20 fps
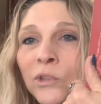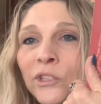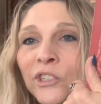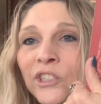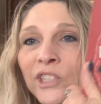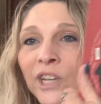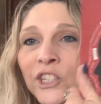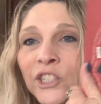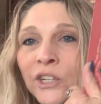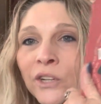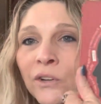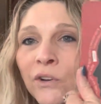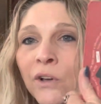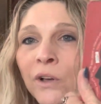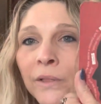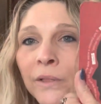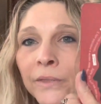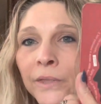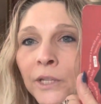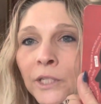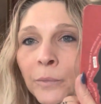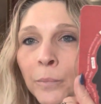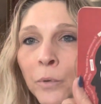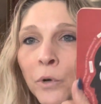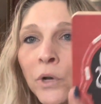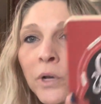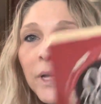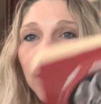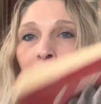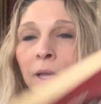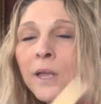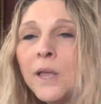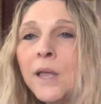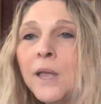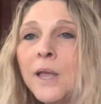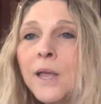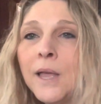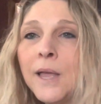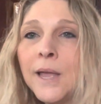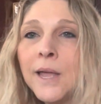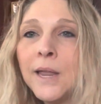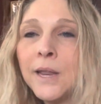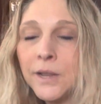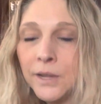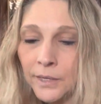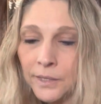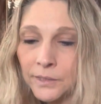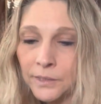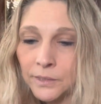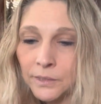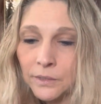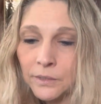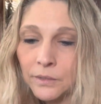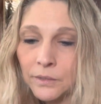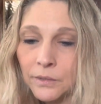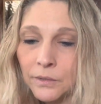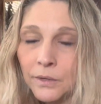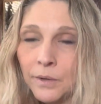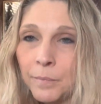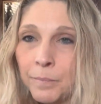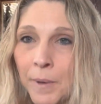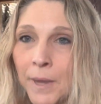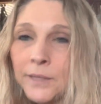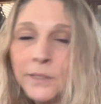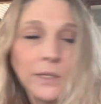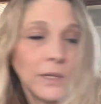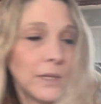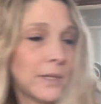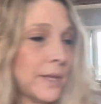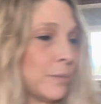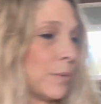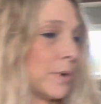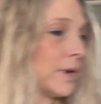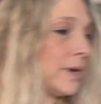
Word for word: session on this book. It is basically what